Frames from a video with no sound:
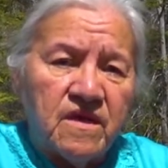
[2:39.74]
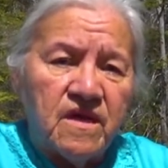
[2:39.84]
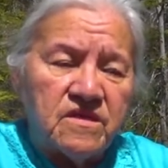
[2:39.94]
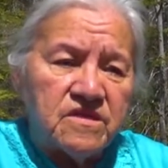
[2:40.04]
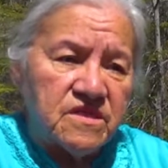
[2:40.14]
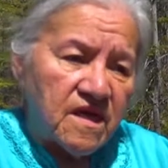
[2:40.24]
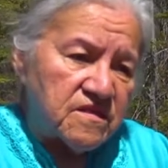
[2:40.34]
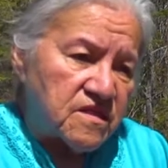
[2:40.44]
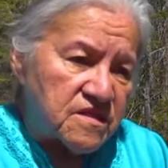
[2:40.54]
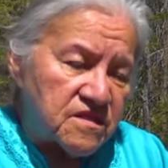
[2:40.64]
And it's
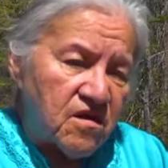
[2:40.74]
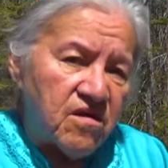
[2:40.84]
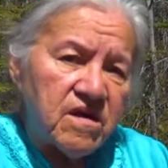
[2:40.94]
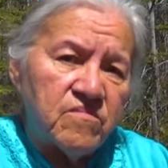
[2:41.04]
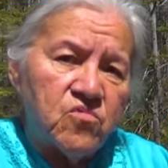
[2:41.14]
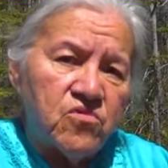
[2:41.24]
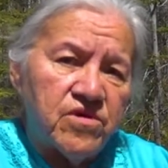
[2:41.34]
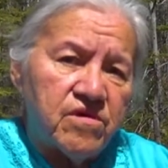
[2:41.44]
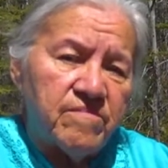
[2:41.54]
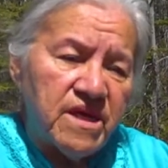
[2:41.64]
at this time
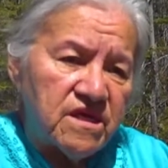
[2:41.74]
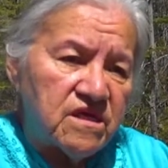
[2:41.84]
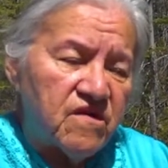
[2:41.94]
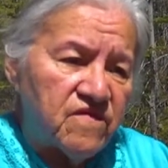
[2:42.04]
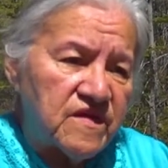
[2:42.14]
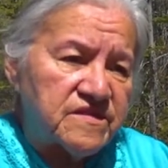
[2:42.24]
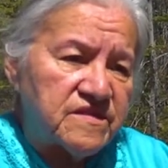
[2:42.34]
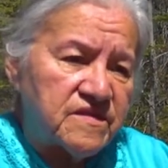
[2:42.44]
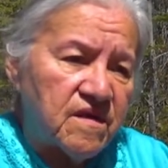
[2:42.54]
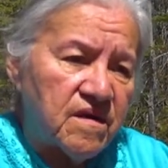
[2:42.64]
where many of
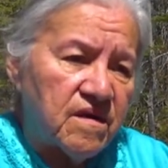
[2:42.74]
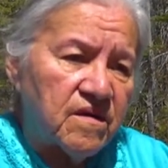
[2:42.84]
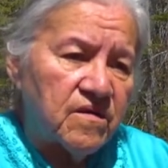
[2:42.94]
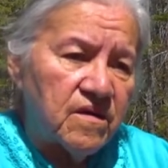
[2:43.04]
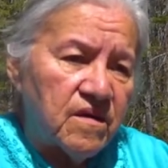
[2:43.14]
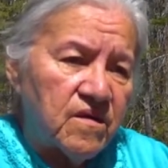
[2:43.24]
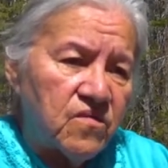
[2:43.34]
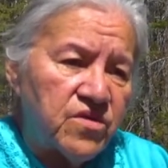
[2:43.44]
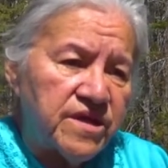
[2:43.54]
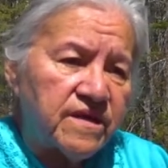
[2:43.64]
us,
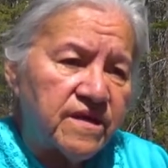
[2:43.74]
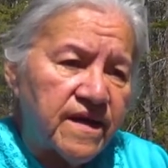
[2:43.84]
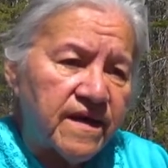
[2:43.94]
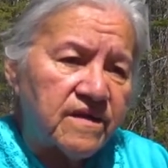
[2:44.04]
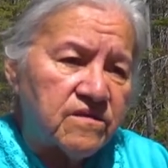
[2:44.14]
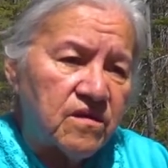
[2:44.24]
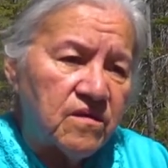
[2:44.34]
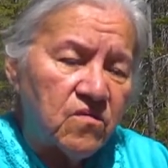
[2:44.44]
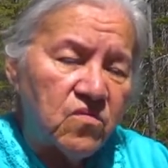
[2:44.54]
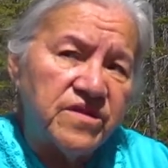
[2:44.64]
we connect
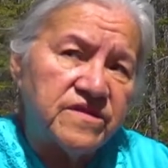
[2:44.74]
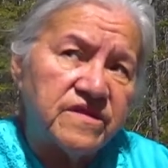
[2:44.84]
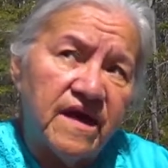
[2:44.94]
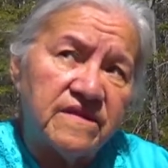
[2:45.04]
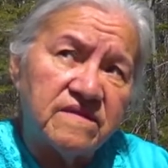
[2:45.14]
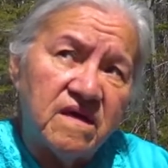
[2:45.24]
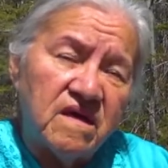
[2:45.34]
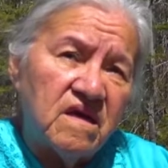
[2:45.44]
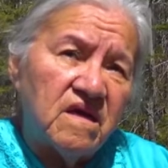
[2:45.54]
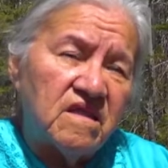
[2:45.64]
with that
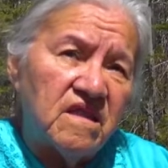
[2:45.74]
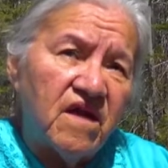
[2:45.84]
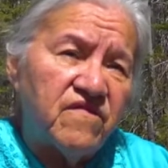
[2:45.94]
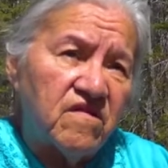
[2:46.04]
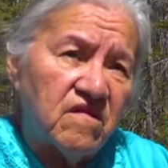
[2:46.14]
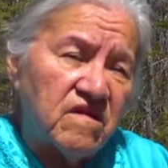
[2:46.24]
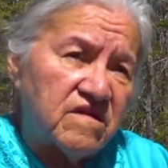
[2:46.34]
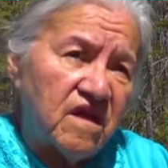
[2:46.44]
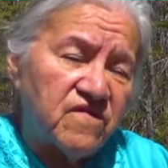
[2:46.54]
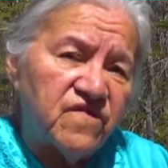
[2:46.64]
level,
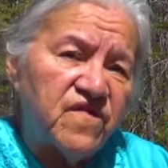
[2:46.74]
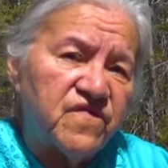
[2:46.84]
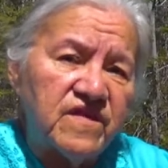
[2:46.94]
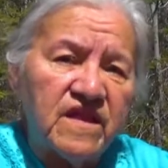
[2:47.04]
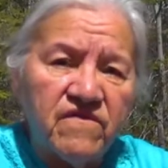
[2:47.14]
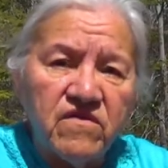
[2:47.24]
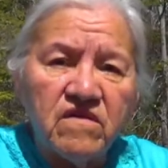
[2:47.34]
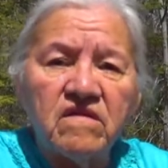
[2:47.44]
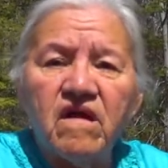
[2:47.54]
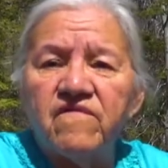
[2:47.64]
that fifth
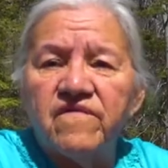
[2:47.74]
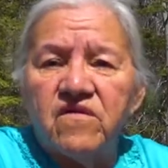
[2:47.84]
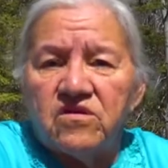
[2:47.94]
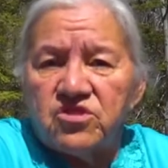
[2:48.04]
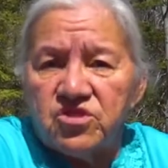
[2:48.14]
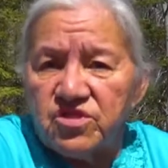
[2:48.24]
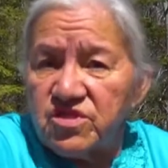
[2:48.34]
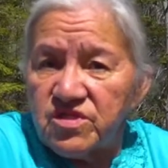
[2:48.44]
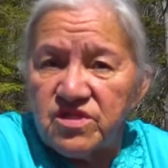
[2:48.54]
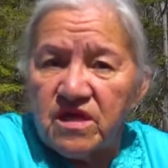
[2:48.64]
level of
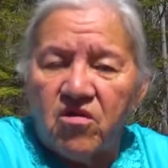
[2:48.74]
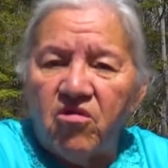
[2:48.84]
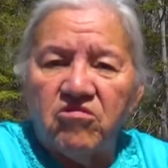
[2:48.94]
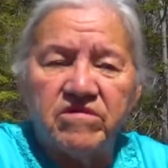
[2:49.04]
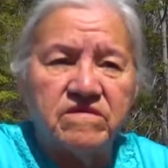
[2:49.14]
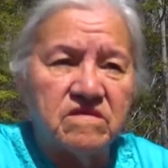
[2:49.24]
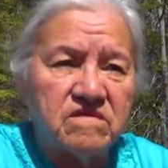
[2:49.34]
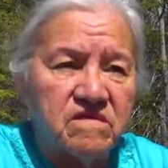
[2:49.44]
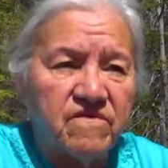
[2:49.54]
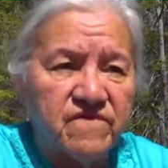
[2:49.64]
consciousness, they call it.
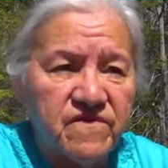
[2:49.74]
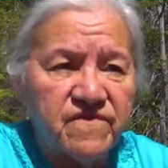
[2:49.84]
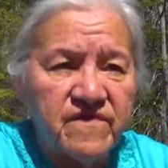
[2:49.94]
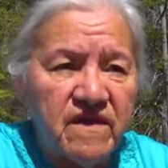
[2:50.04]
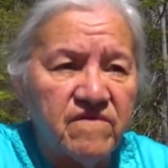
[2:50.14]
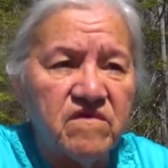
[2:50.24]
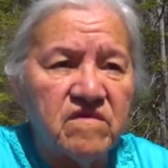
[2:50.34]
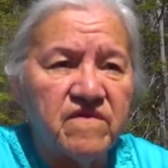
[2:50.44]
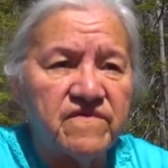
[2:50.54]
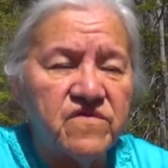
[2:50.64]
It's the fifth
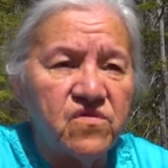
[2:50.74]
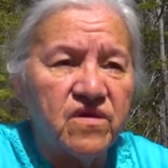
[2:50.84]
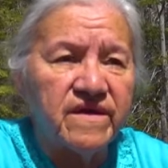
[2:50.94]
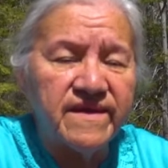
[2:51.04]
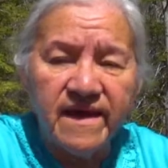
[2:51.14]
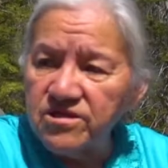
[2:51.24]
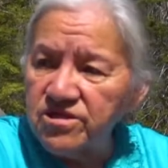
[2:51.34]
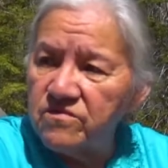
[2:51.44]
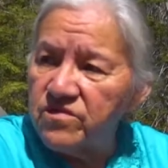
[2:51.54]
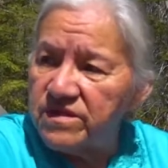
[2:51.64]
level of your
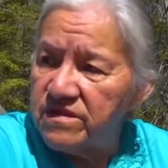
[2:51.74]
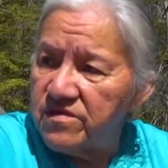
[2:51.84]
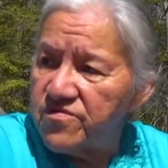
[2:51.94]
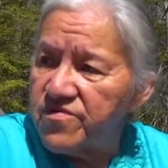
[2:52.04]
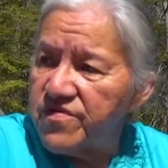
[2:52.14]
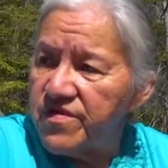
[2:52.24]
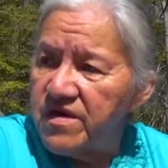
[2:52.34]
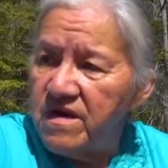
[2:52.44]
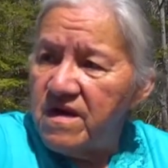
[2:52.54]
connection with the Earth.